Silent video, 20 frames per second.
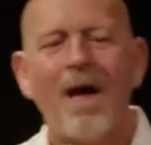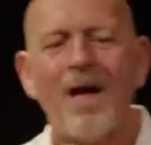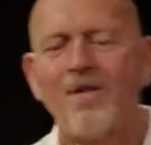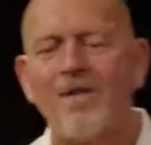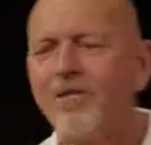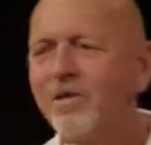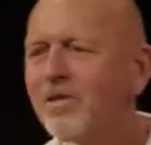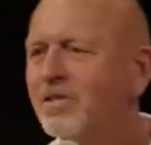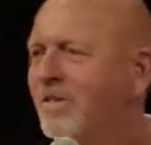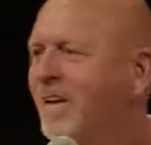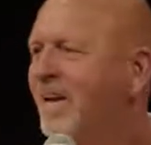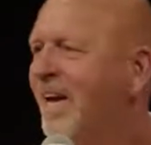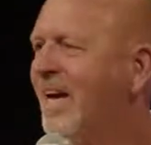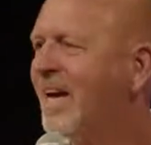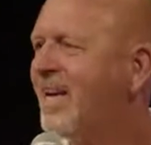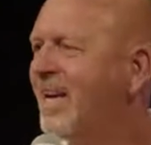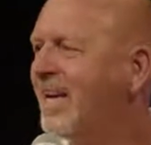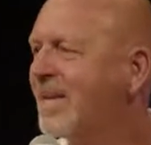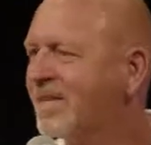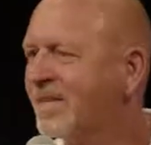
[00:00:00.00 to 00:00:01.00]
First thing I
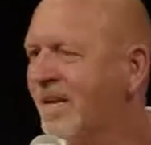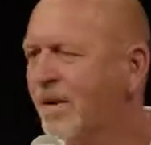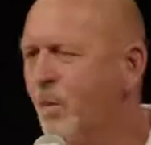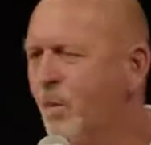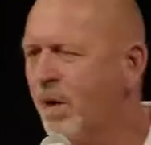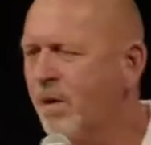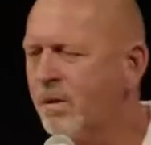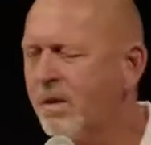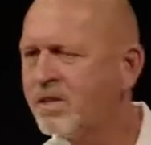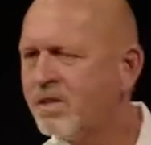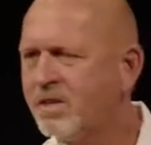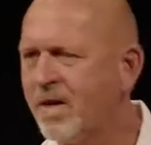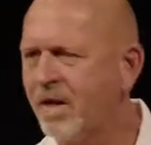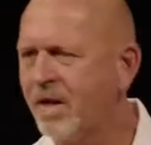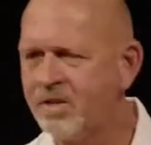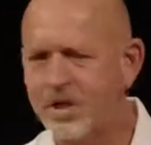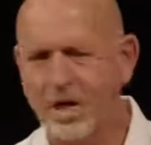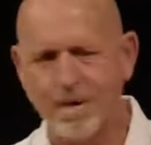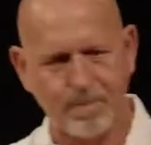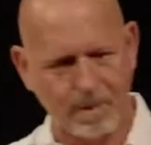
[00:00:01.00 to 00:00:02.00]
did, it's like, well, let's
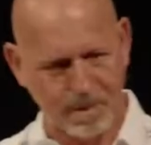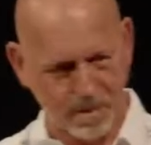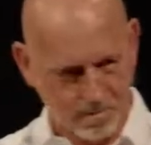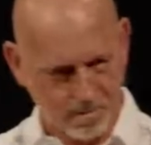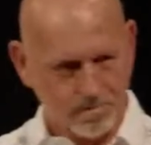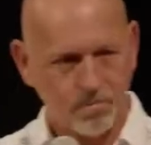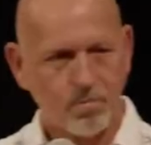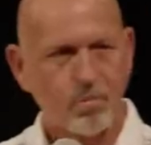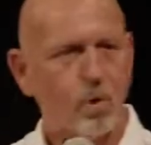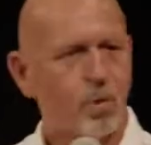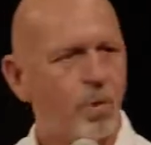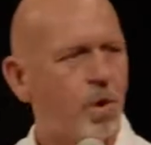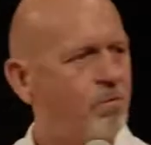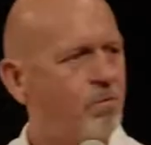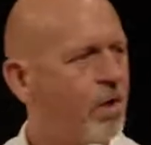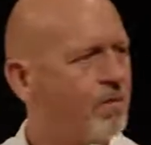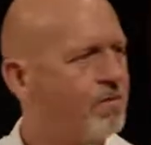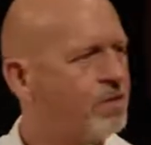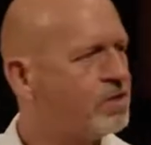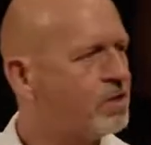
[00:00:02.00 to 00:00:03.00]
catch up on the
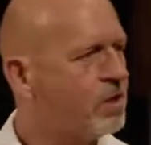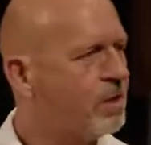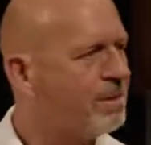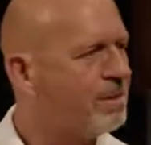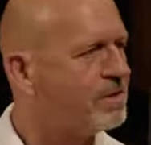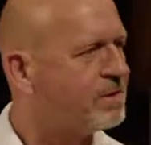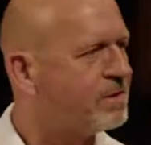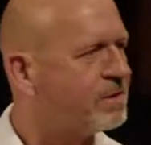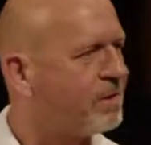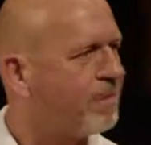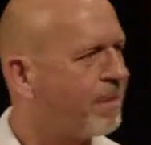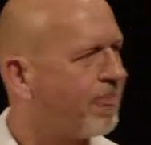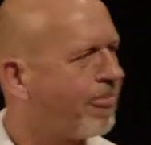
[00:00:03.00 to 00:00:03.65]
River sermons.